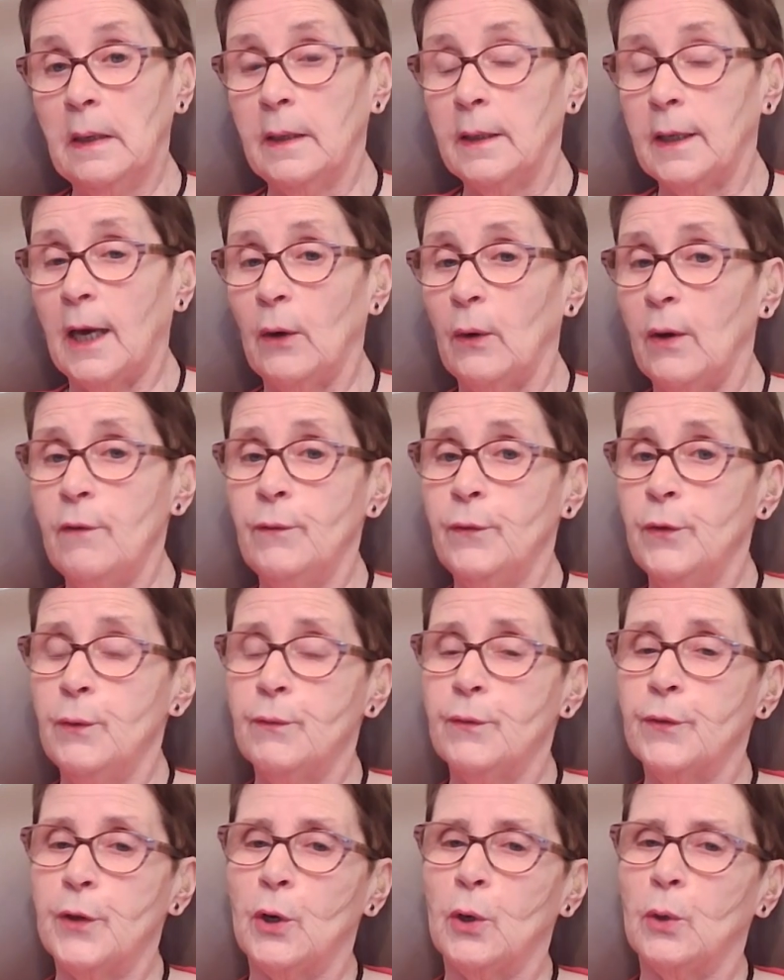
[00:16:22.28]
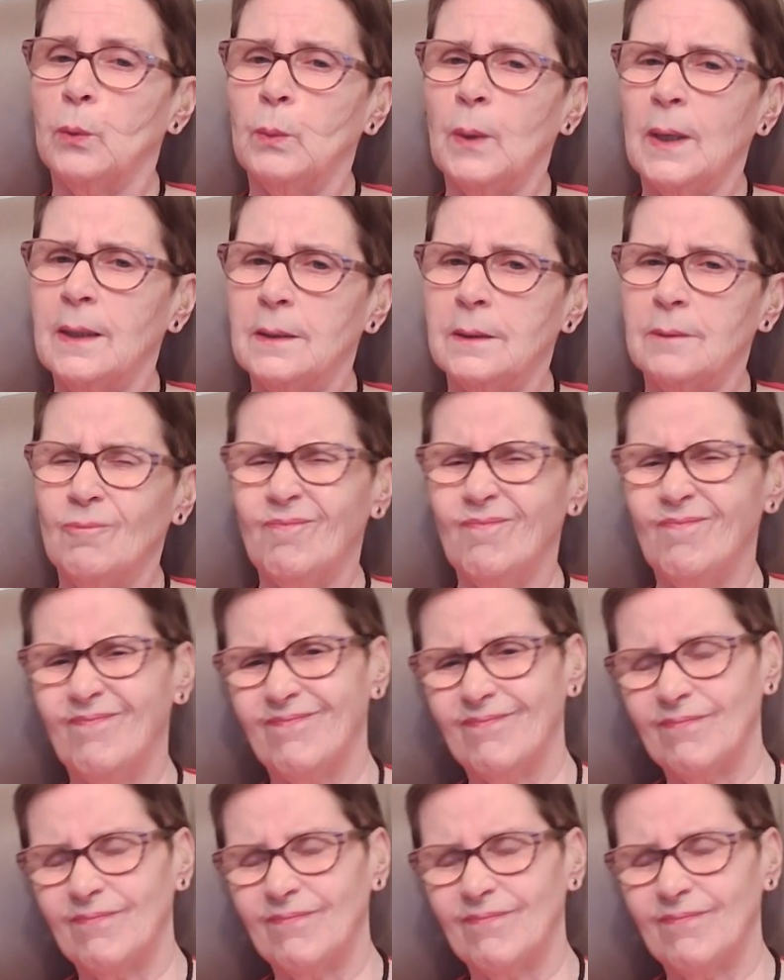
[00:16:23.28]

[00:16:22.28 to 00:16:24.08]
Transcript: Now, if you've thought, well,